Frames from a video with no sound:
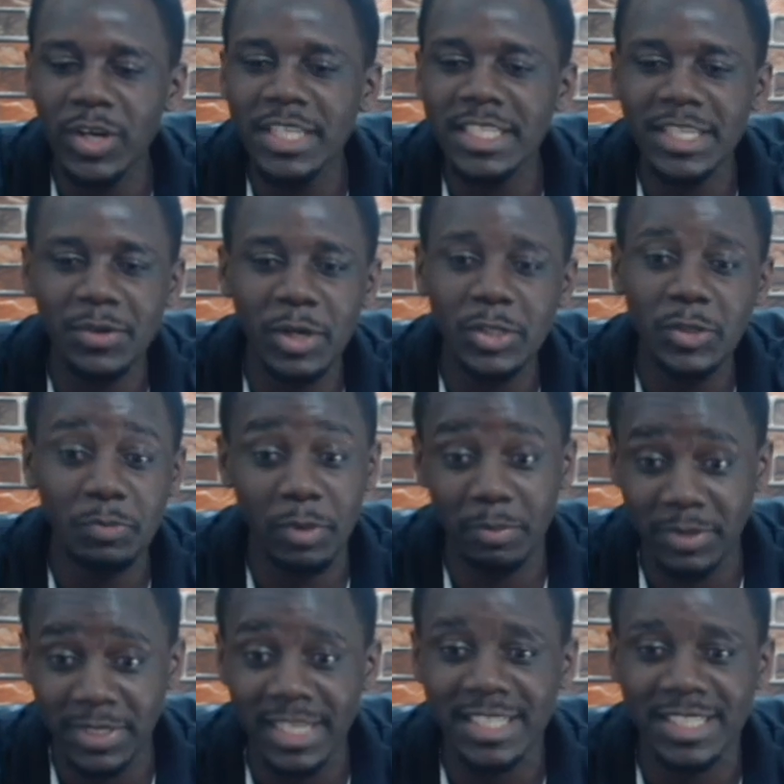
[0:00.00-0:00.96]
Is he going to be
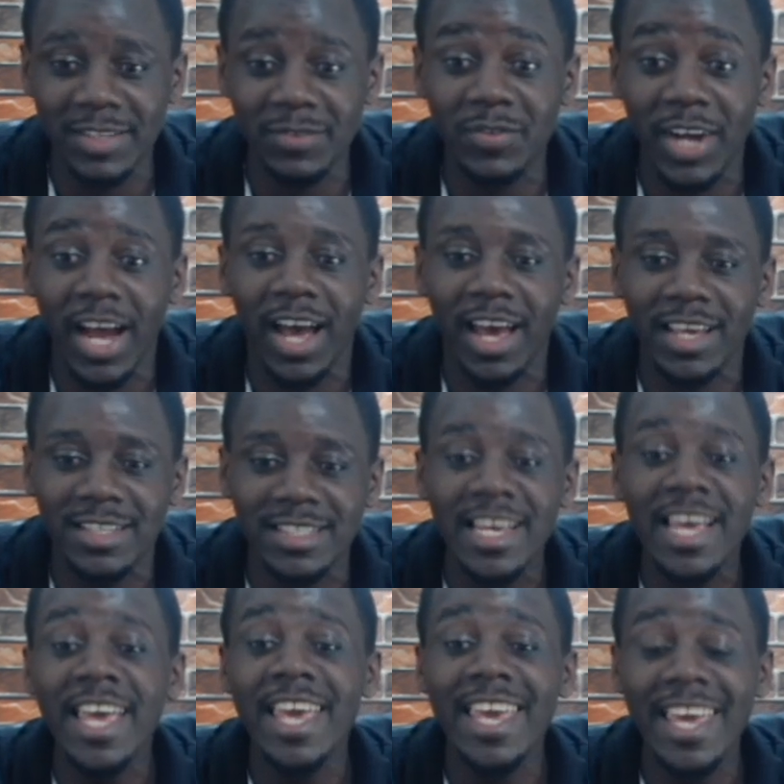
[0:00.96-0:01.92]
objective? Guys,
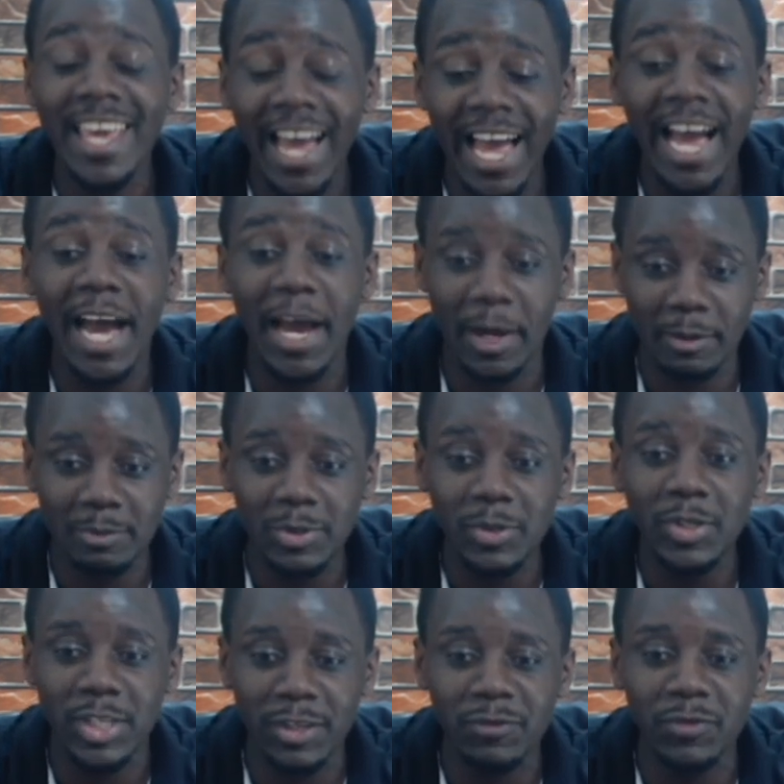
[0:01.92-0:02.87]
here I am to
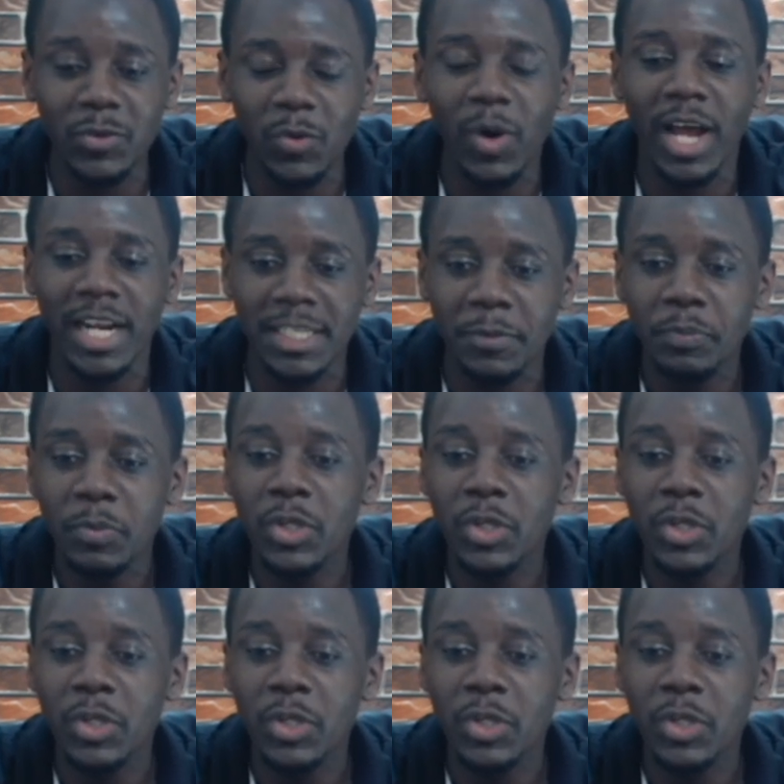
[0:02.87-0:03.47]
give you what